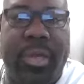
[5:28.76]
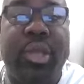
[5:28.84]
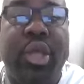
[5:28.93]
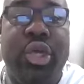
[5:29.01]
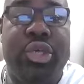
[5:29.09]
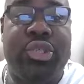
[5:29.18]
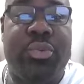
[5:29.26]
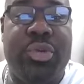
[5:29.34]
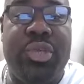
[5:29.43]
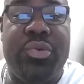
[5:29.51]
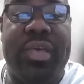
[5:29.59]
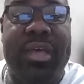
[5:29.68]
All right. So,
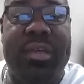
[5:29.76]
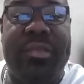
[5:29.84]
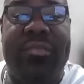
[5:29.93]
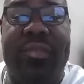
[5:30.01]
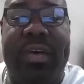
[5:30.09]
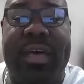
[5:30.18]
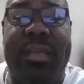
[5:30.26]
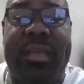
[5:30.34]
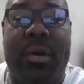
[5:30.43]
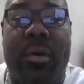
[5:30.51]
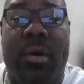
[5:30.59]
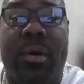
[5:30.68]
when you couldn't find
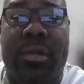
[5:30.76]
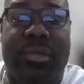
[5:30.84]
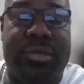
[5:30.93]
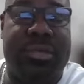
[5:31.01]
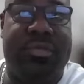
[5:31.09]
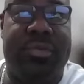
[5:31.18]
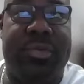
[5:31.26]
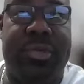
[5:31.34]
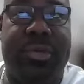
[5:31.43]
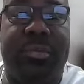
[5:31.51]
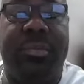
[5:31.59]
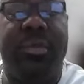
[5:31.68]
co-authors for your,